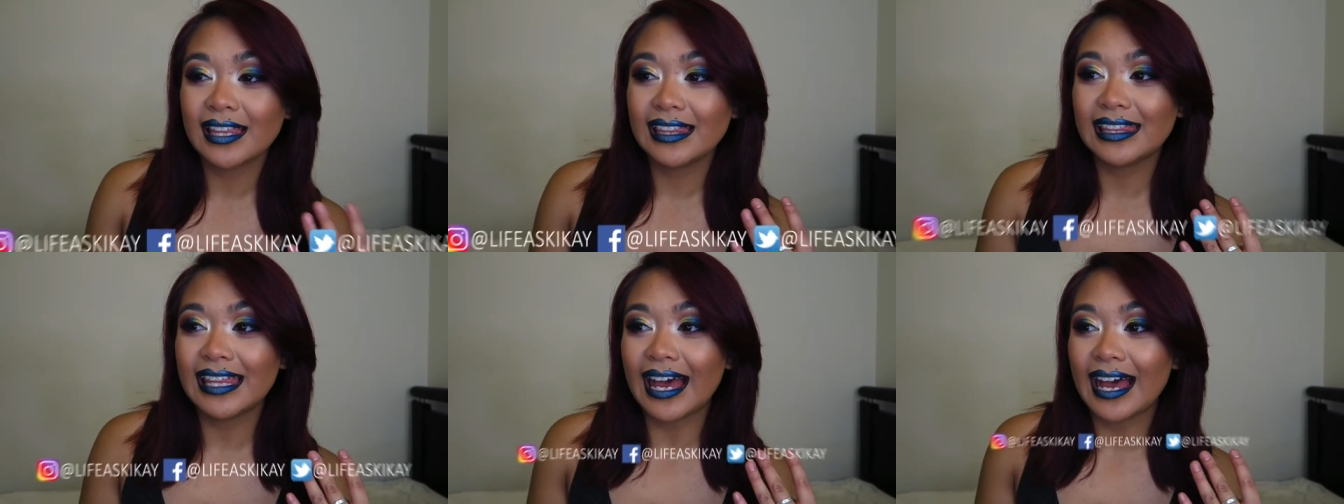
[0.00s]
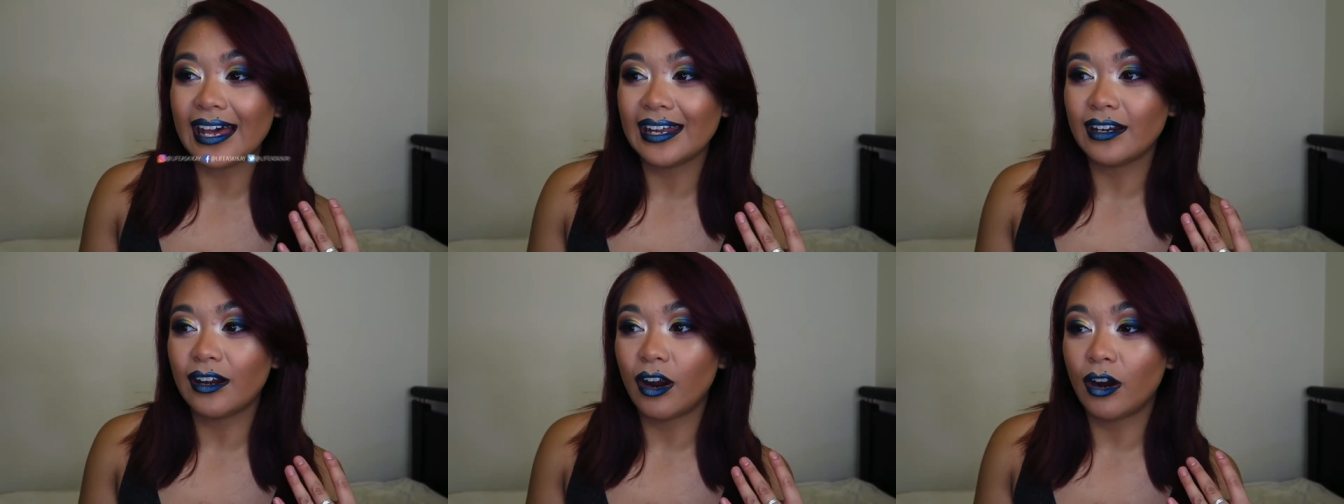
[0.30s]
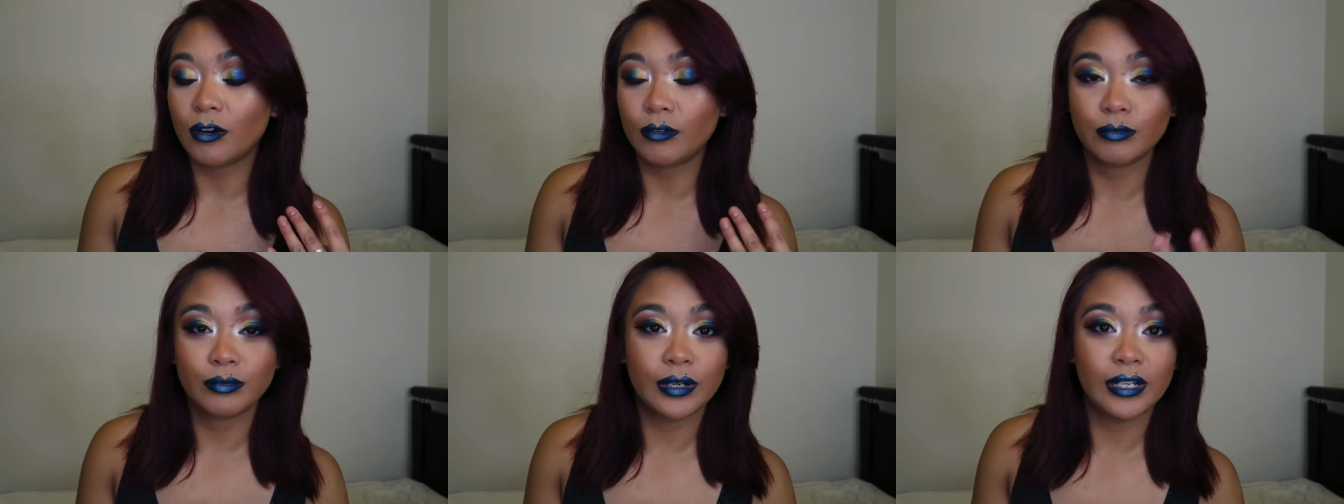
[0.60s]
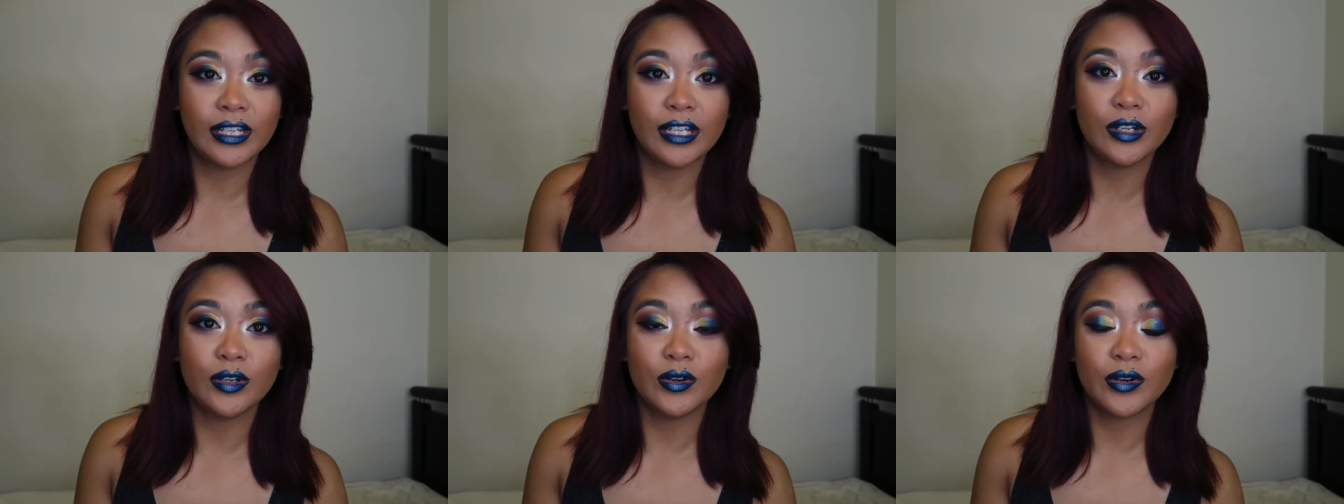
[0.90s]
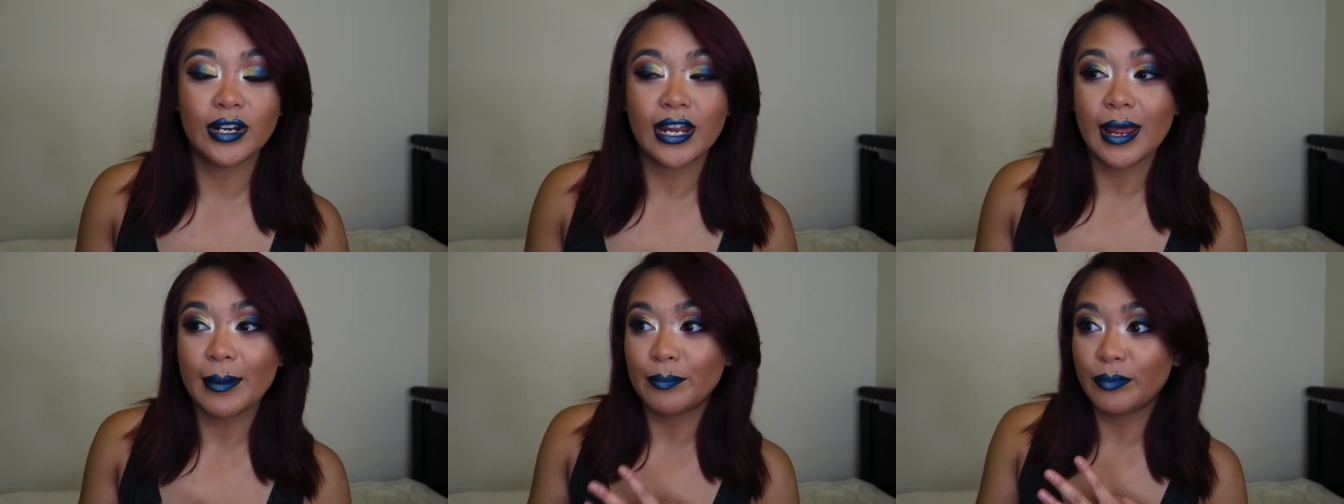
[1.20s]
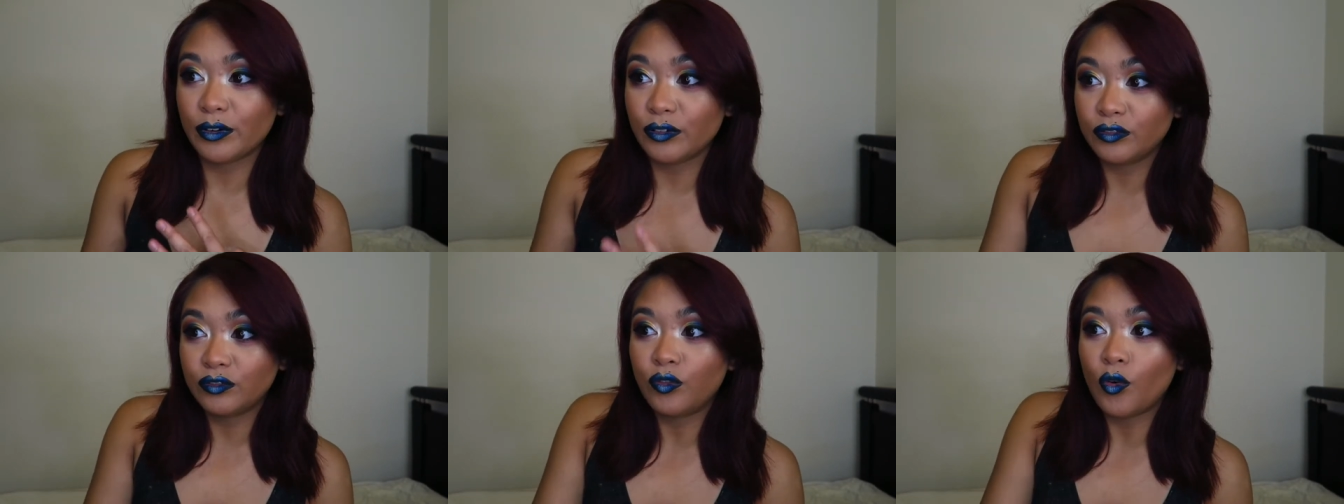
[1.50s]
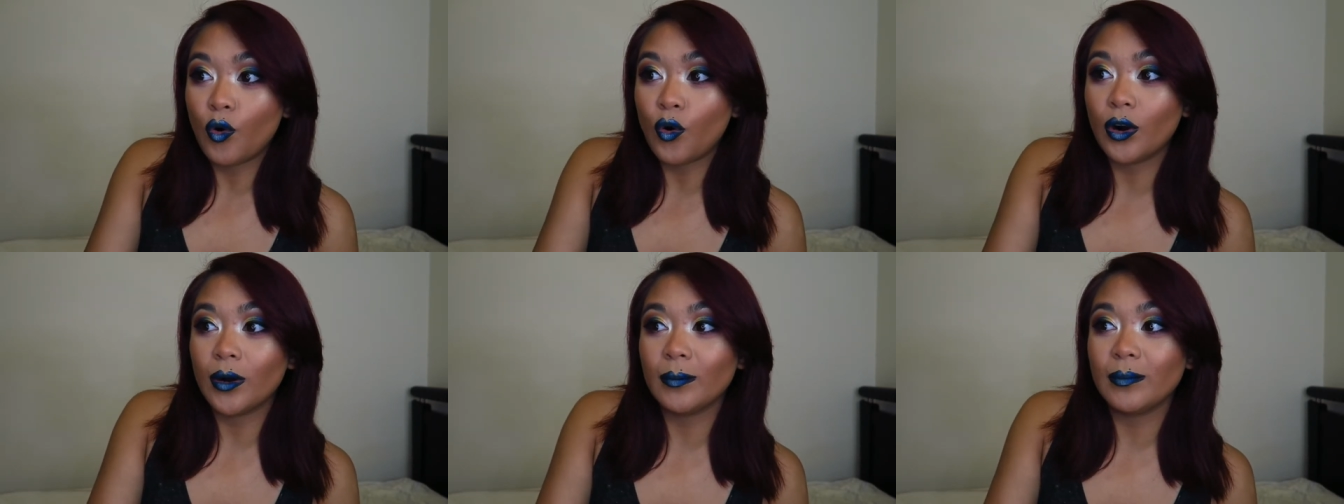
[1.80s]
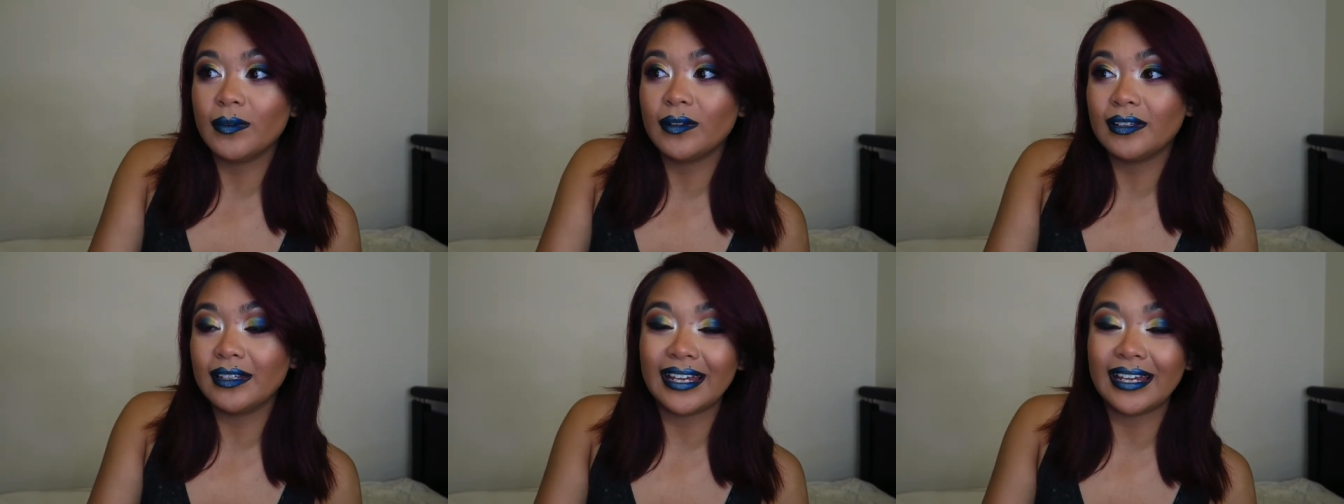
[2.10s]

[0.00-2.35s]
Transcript: that are really good and perform